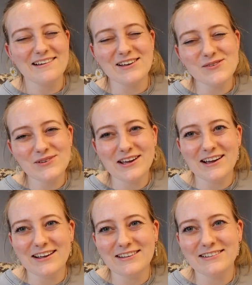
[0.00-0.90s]
I hope you
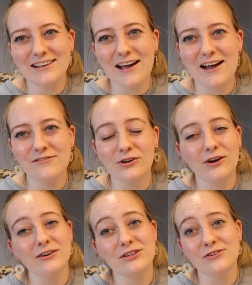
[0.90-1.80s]
guys have a
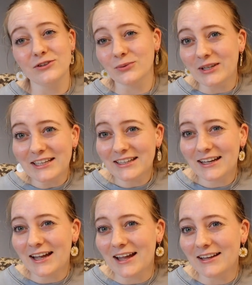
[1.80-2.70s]
great rest of your week,
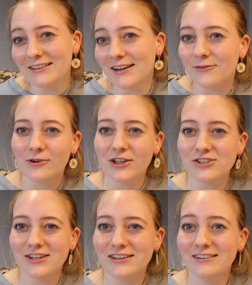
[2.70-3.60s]
and I will
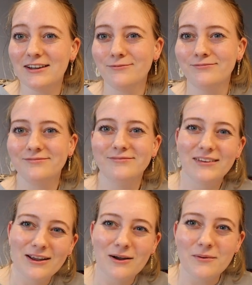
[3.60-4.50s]
catch you guys next time.
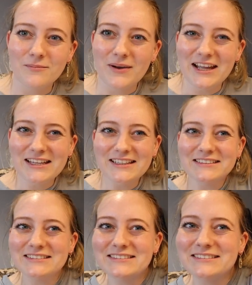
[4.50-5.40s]

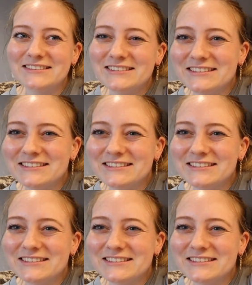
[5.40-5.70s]
Bye.